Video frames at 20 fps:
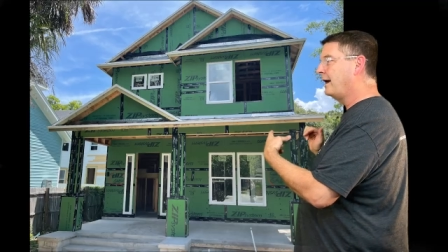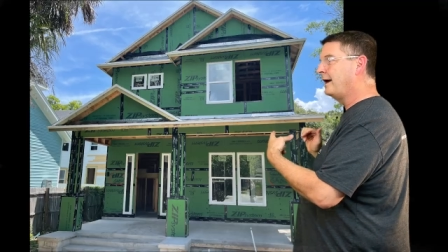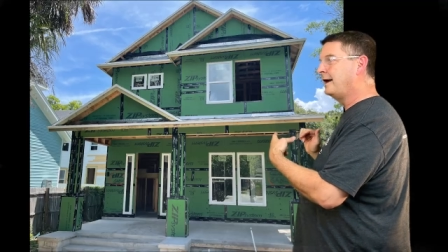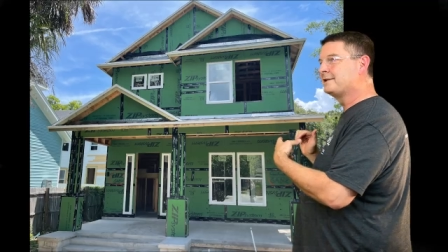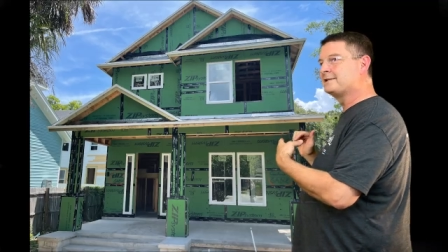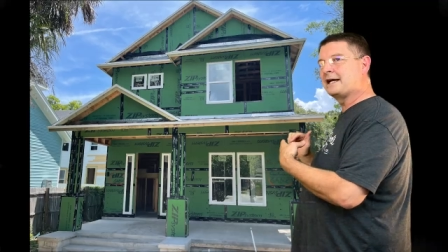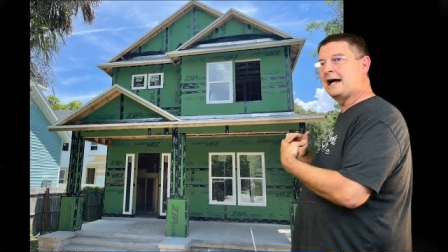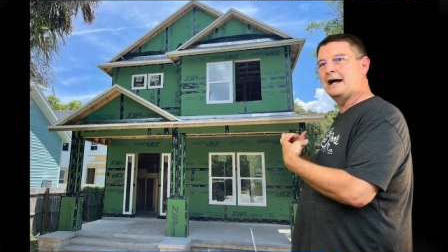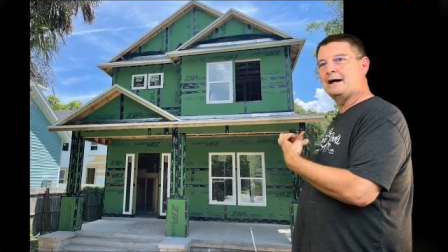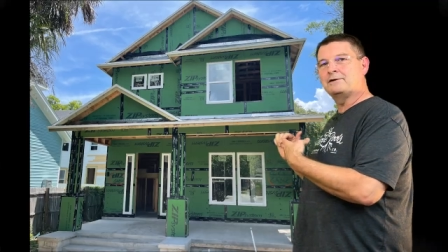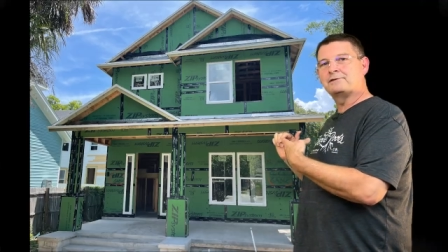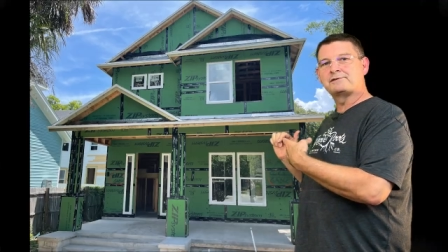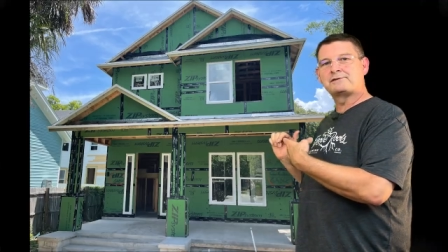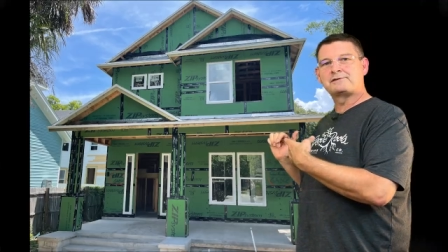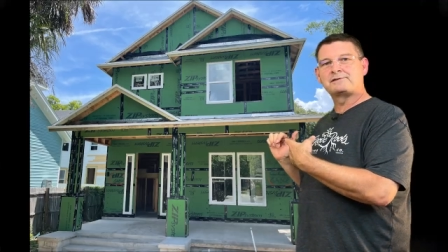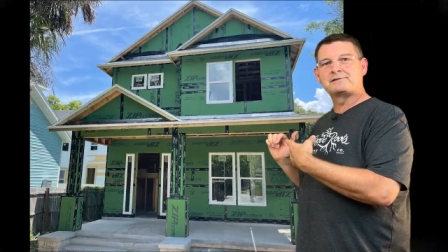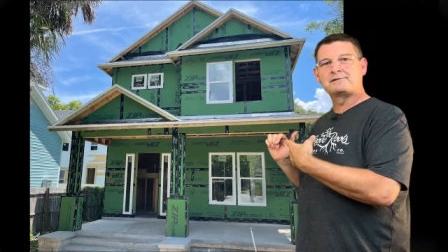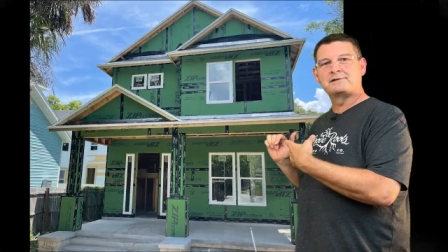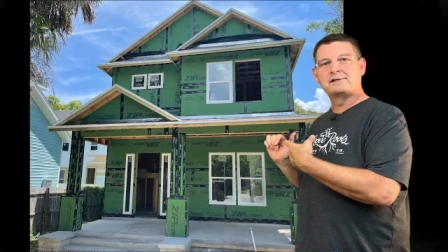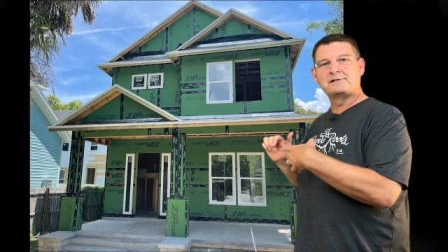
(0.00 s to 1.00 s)
It's a
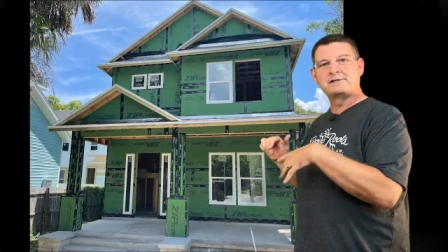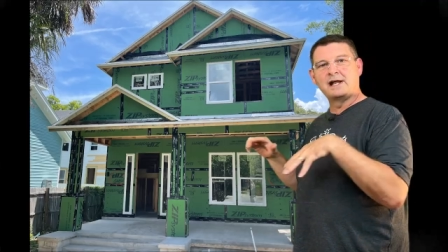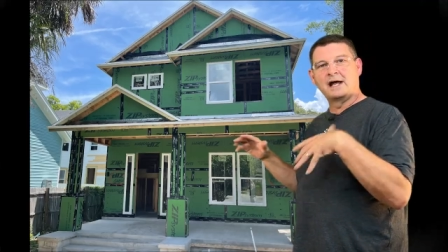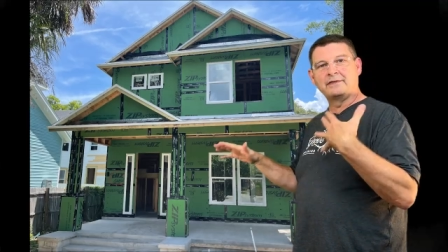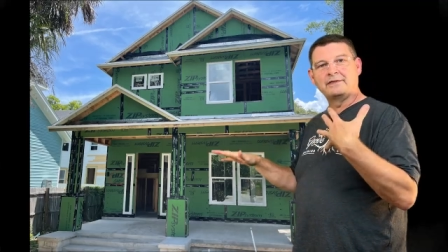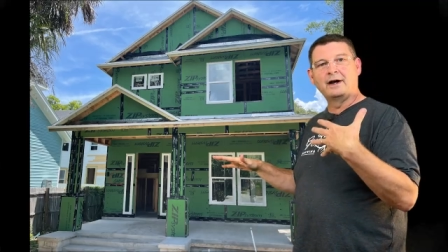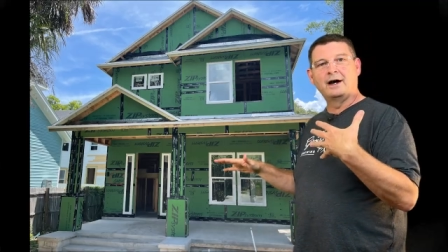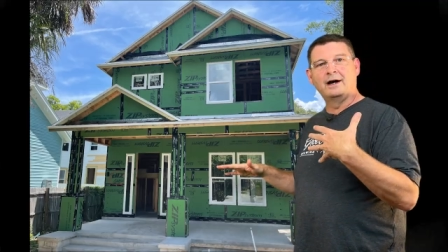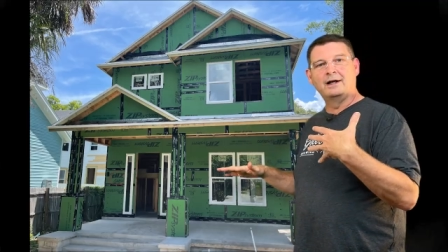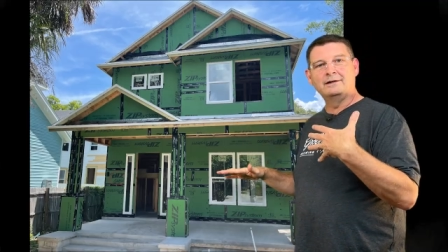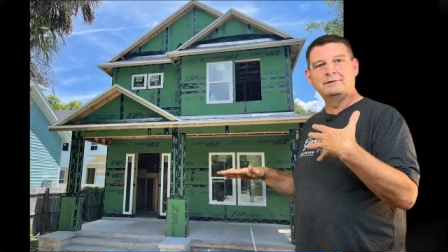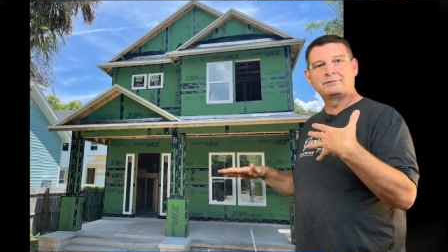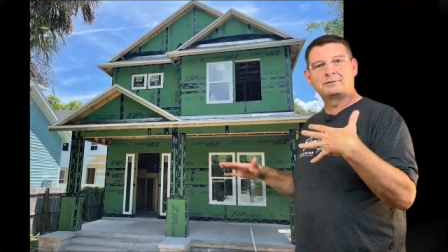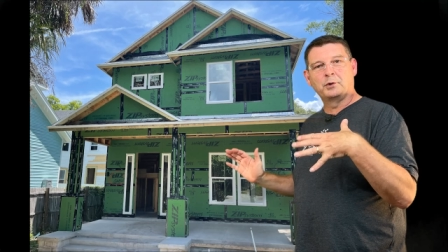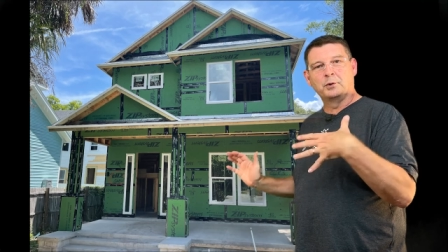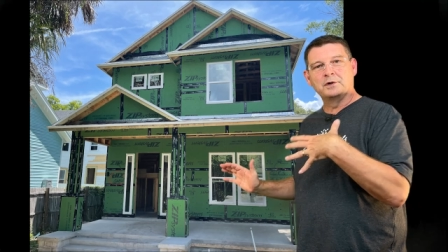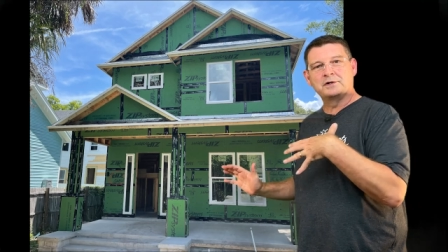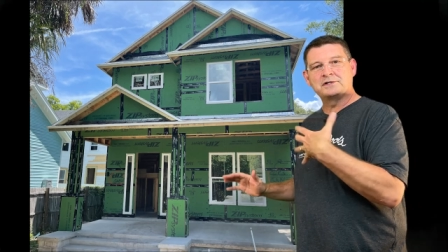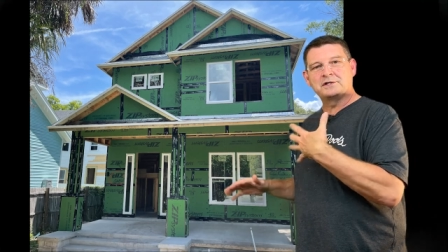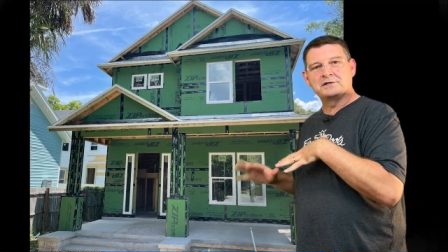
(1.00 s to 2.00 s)
house. It's not done, of
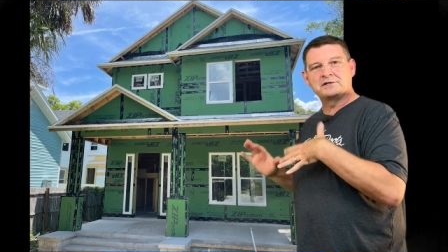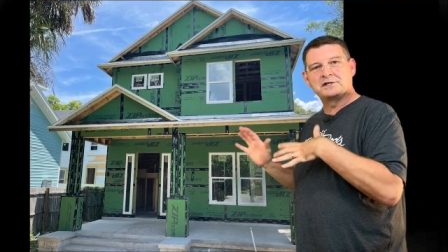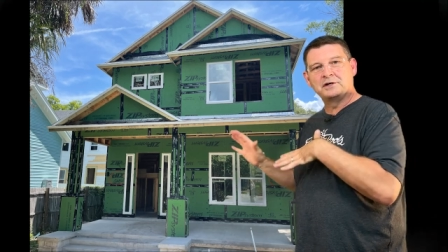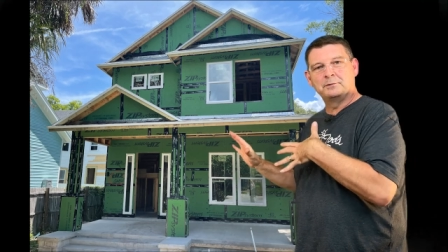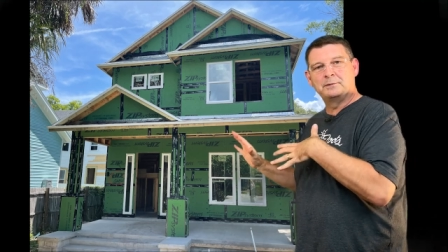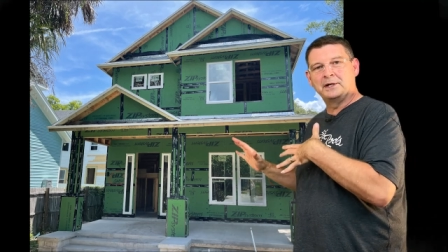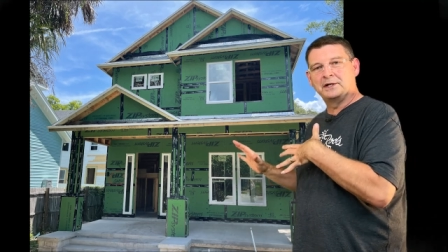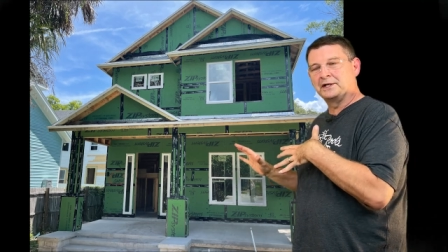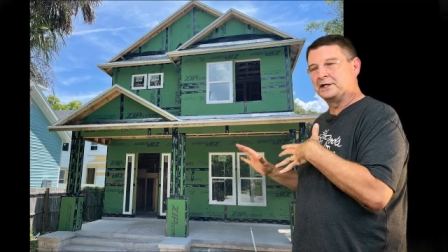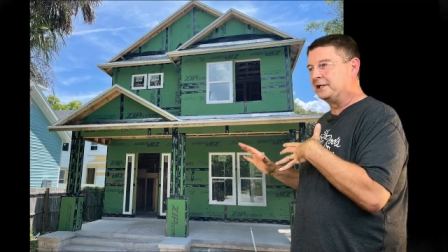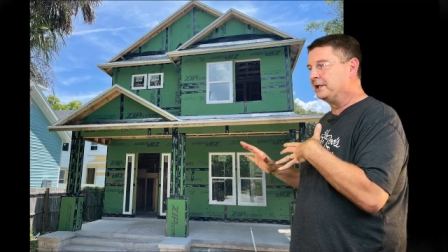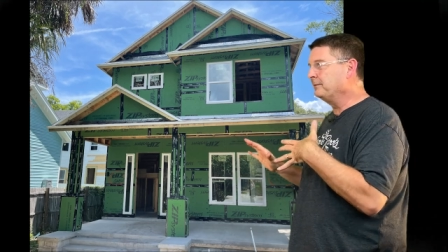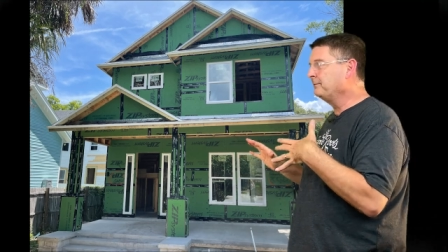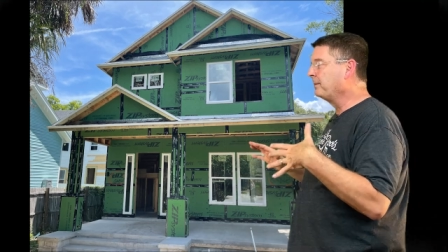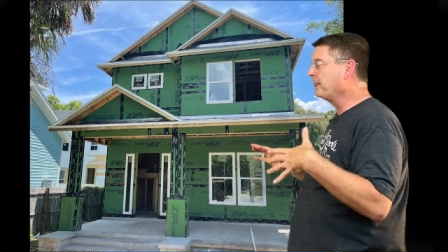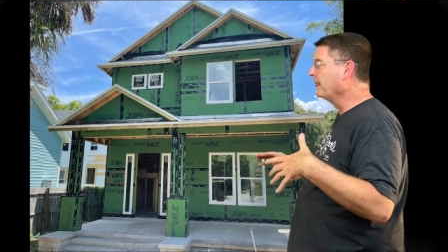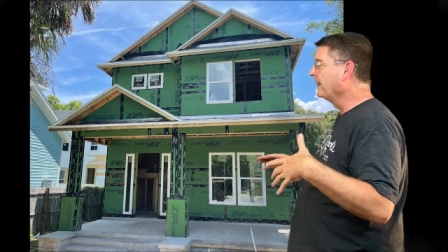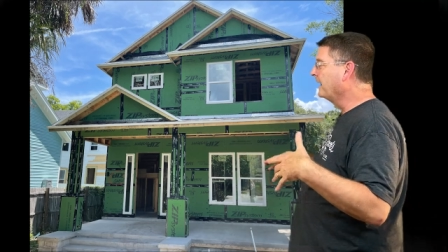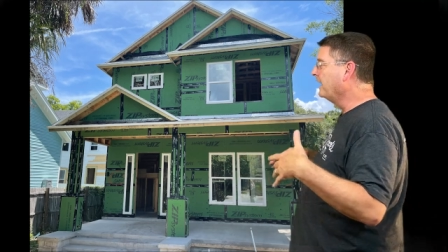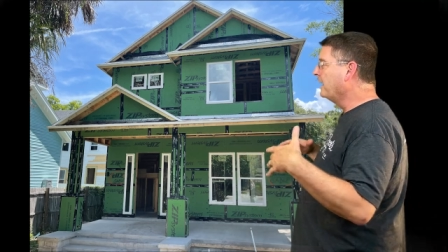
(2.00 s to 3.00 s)
course, they're still building it,
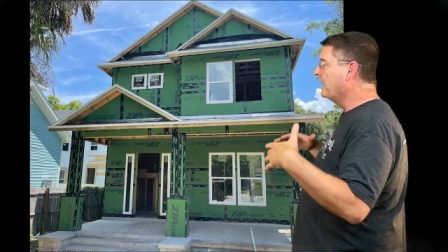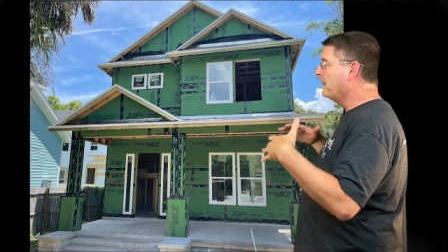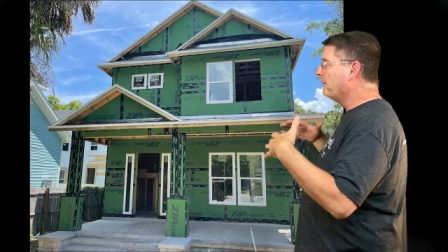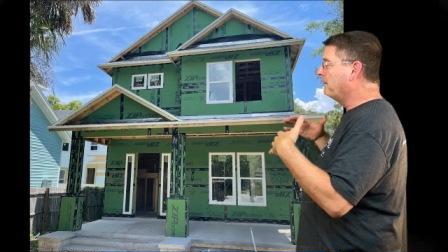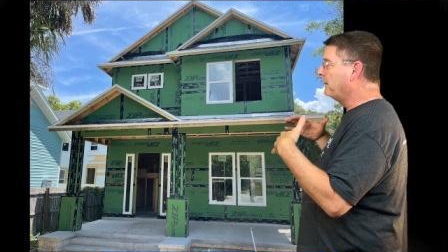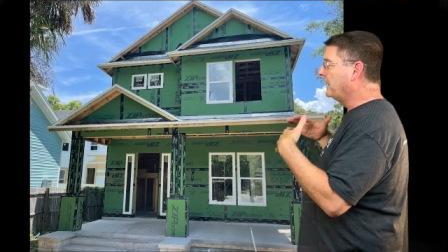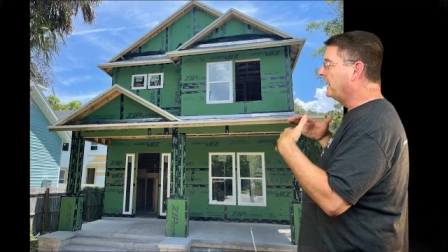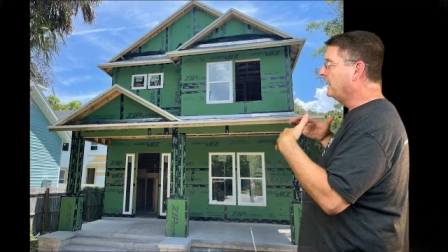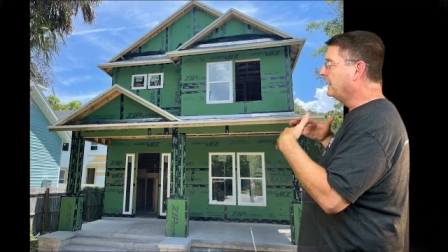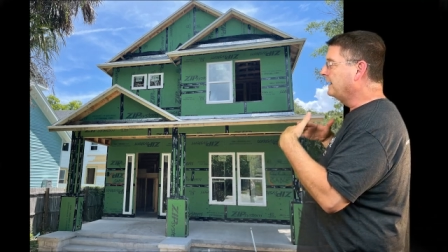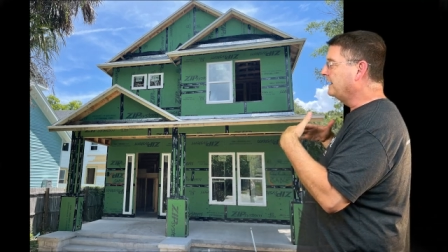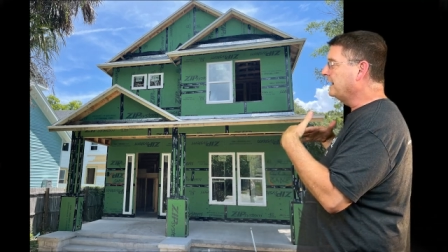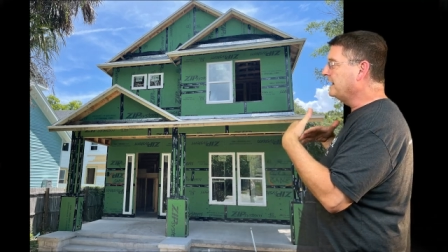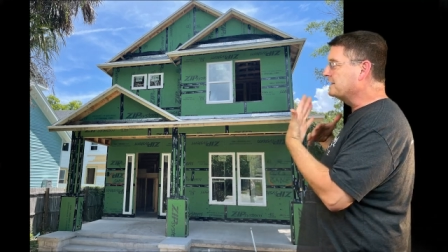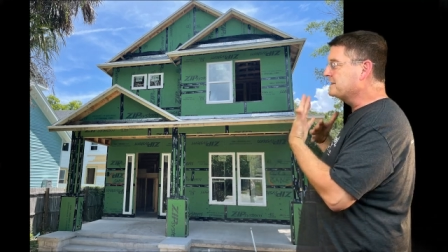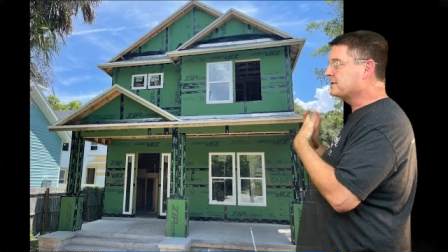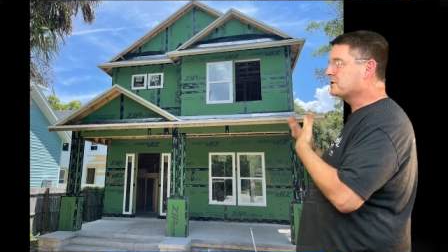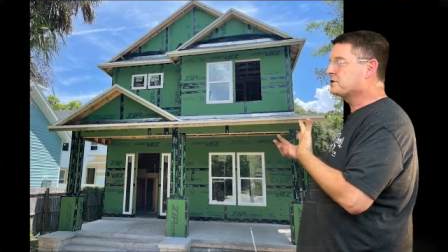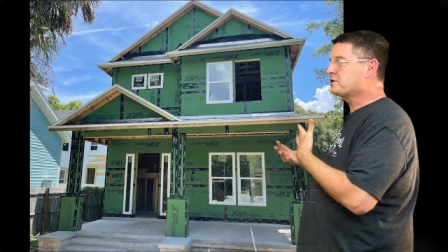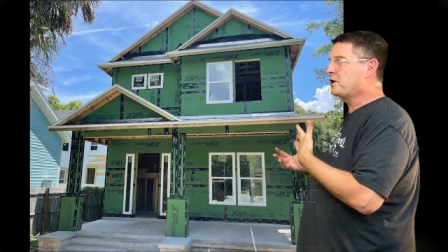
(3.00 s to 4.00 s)
but
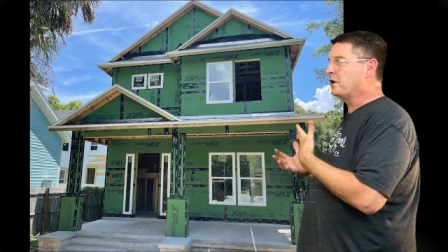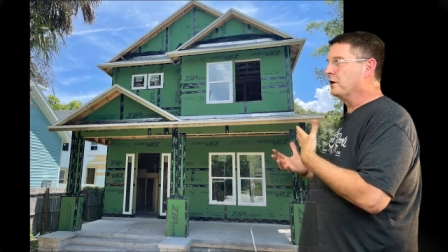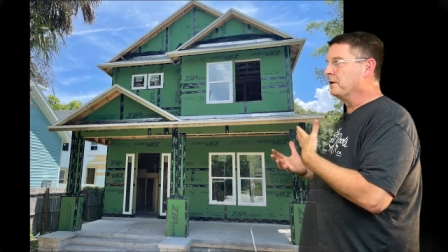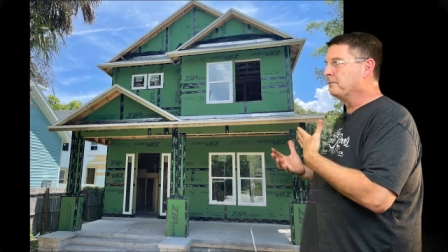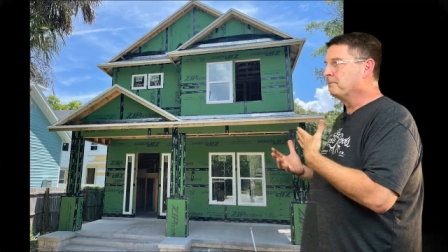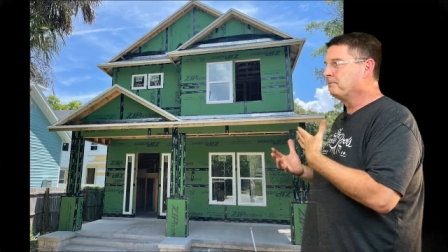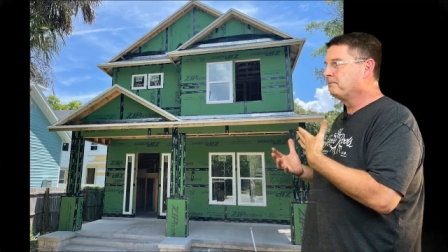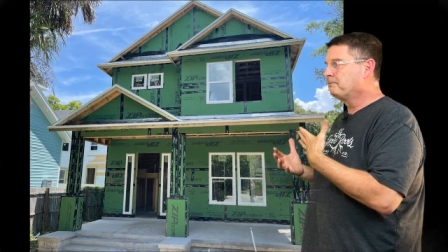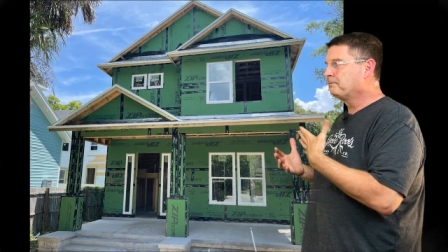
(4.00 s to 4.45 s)
it's a start.